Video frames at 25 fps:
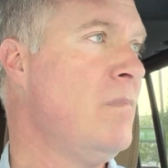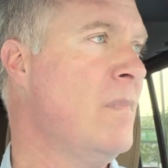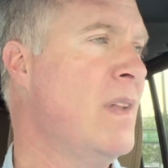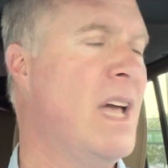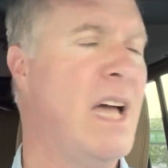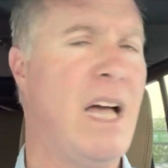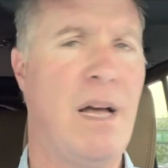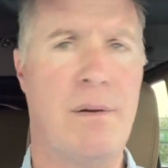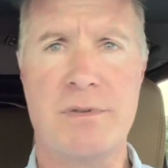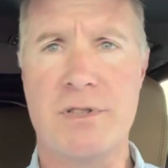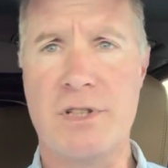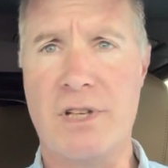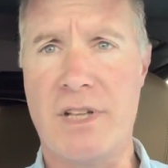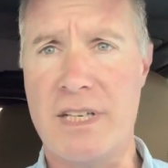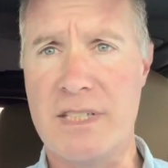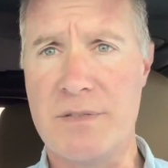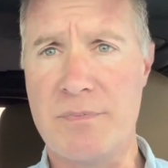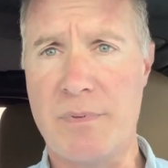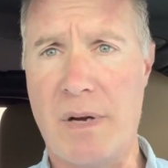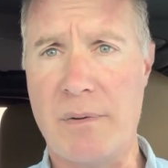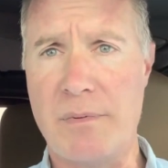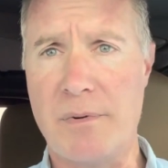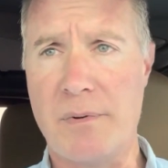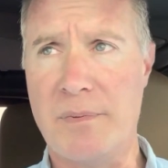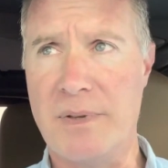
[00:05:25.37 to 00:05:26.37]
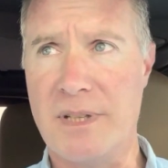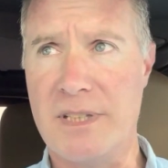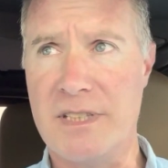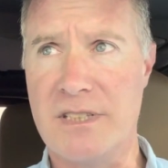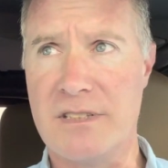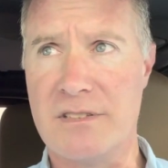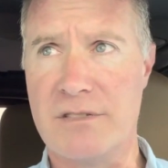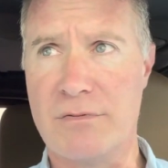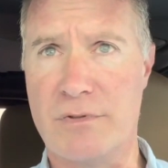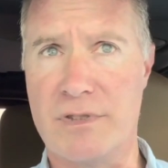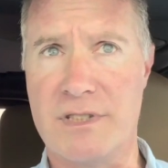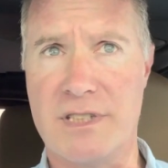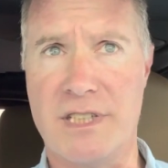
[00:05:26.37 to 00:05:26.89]
I'm sure that's probably
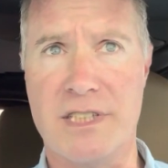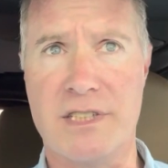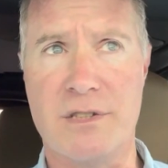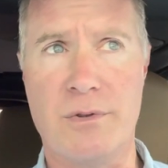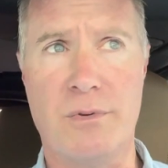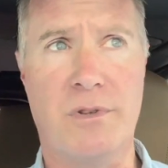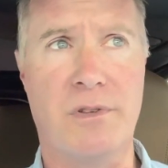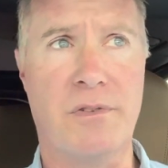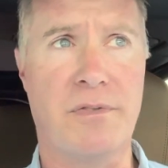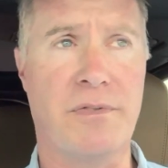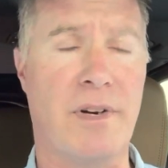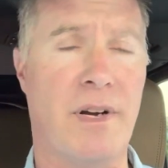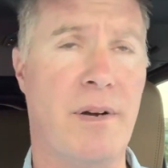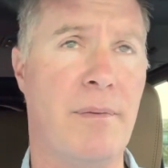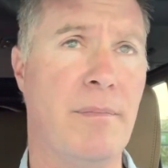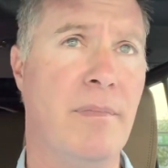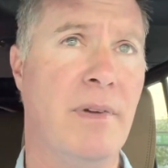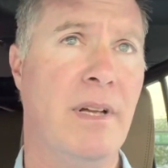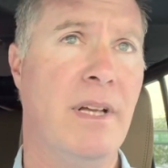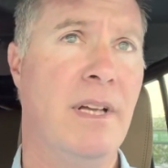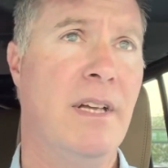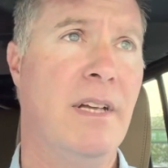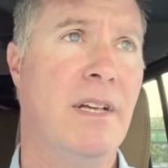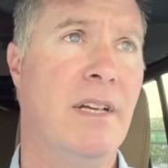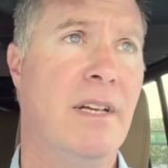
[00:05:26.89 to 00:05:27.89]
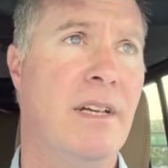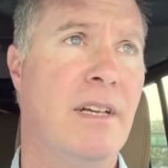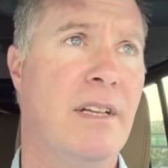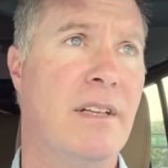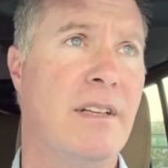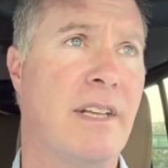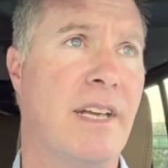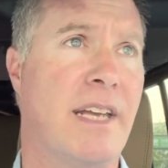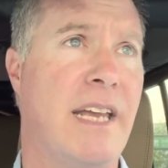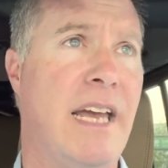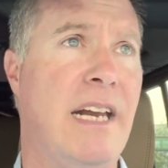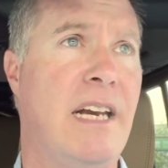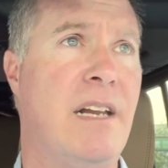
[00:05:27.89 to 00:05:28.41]
just residual from
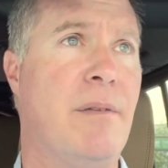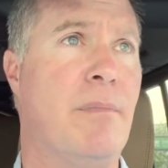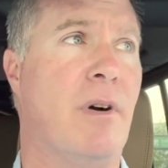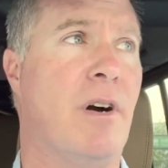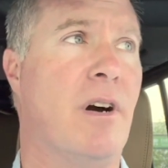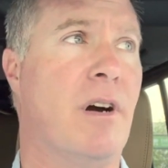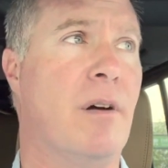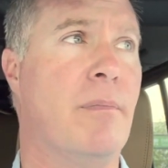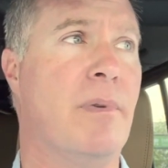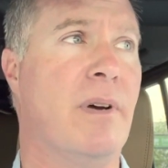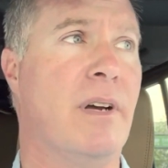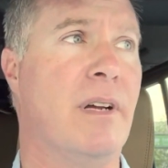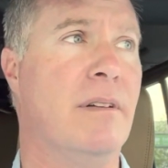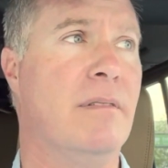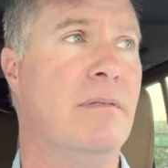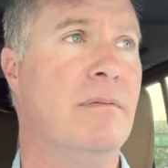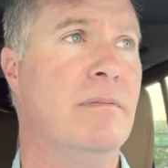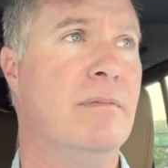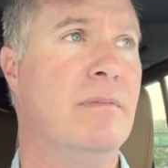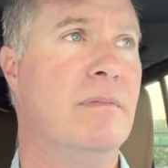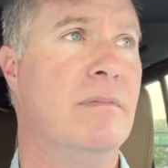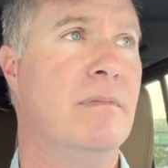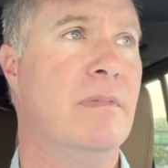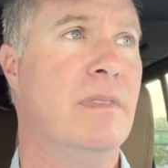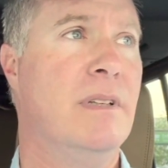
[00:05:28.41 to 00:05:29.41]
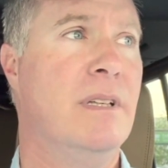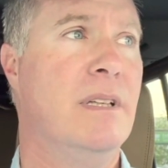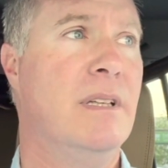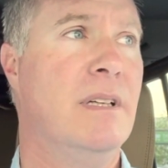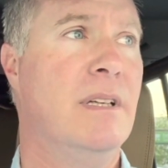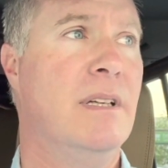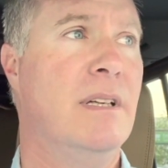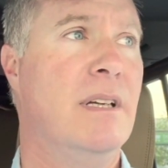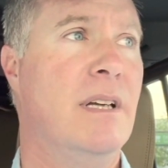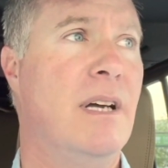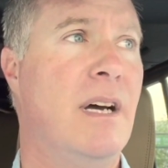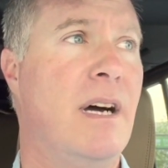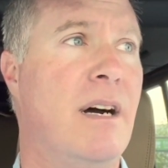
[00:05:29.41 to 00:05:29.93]
the candy bar, but
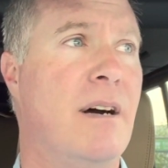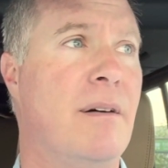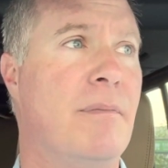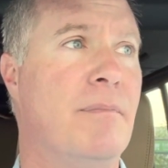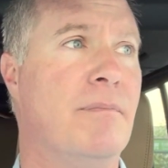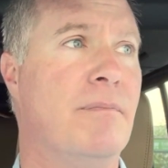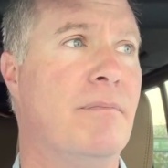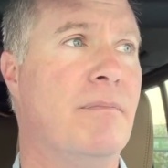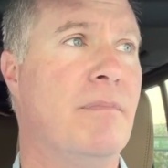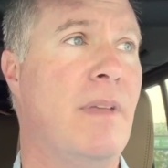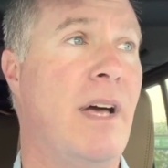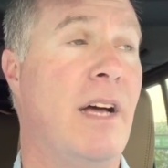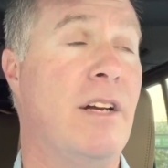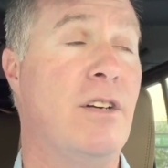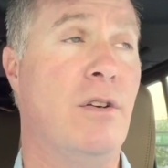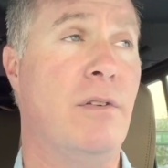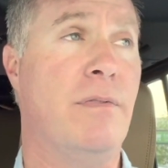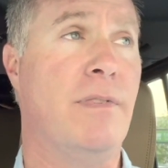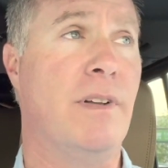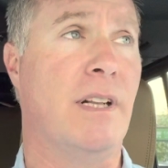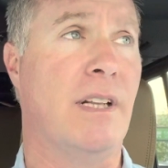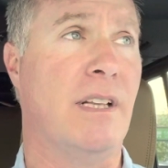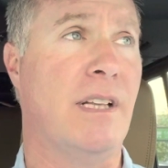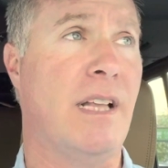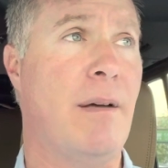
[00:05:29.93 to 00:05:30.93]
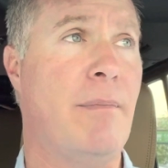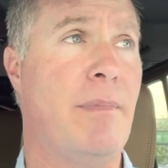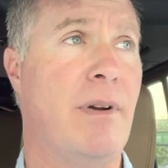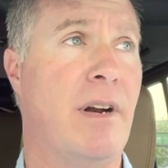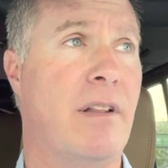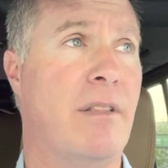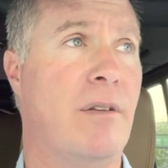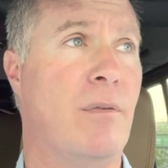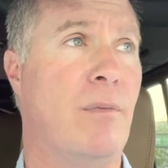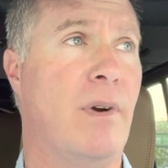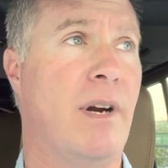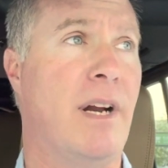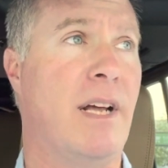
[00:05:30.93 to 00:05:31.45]
um, I do feel a lot better
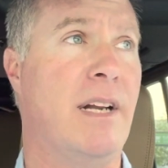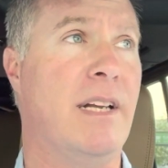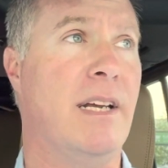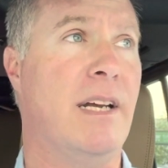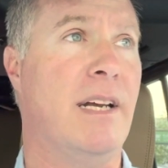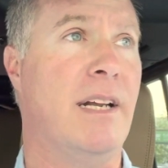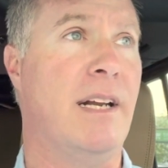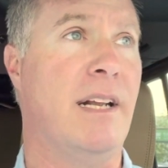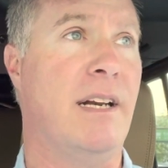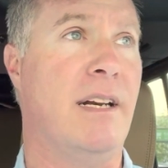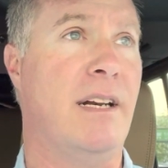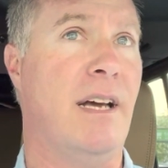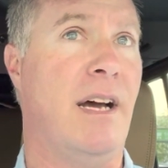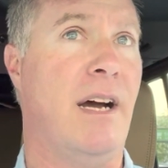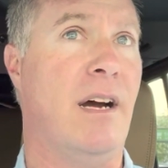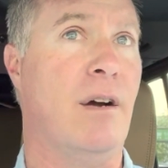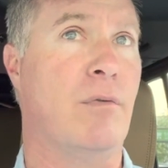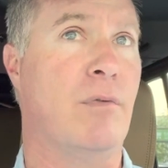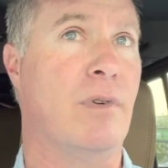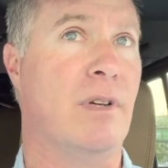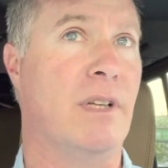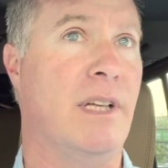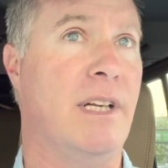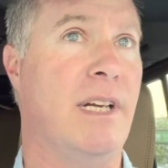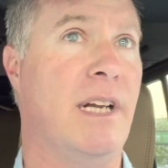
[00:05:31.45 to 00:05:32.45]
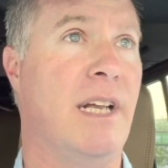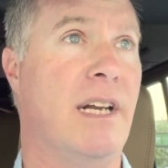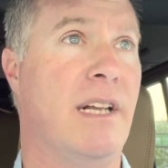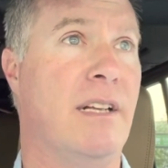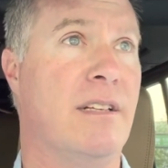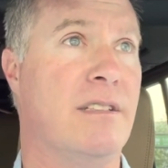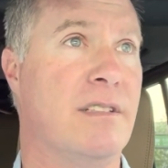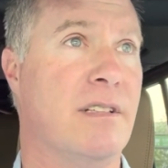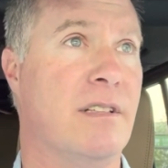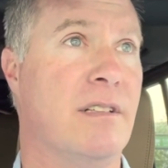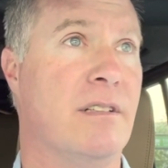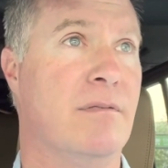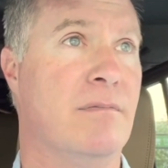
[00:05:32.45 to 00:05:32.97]
than what I did, and I really needed
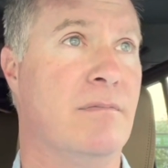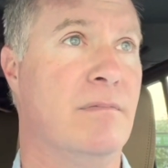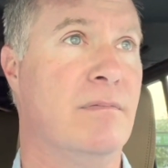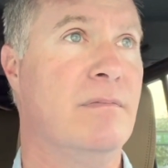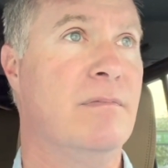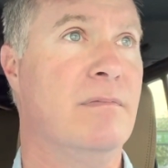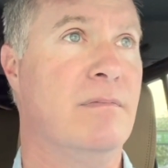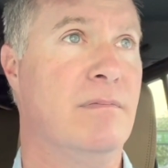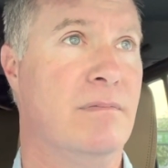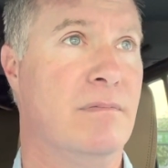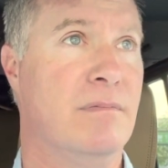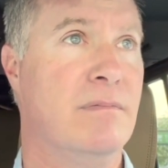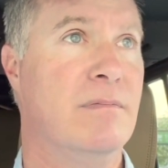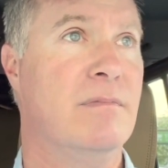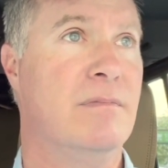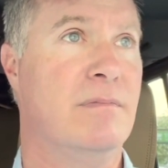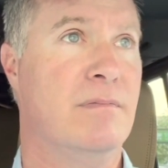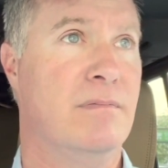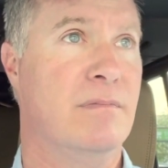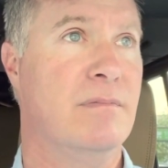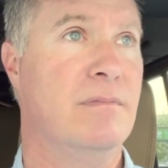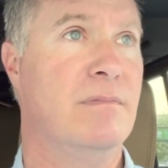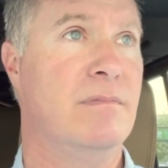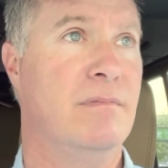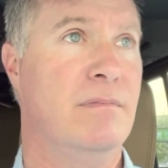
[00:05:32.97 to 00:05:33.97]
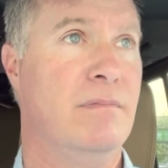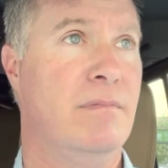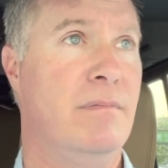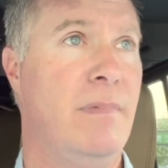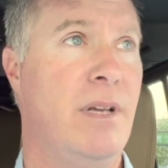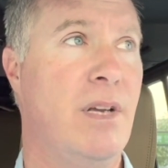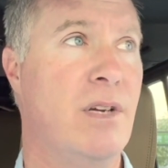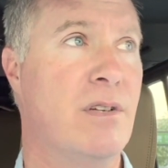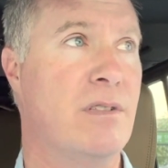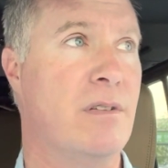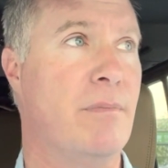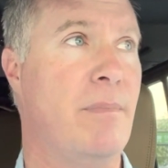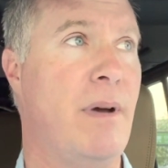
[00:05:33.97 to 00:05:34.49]
to
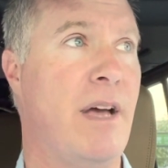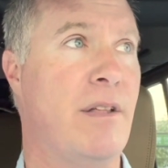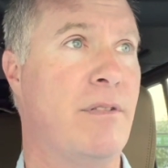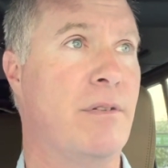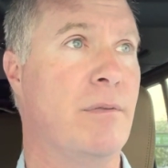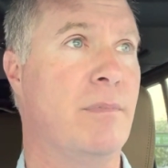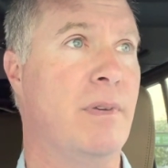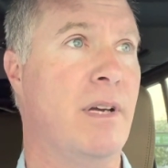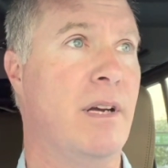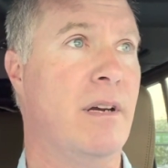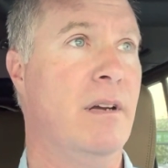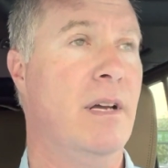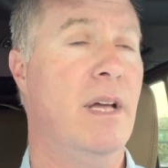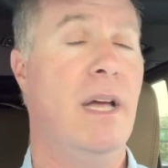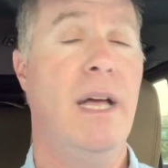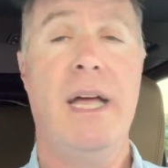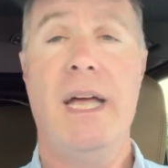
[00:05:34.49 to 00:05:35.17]
use the bathroom there.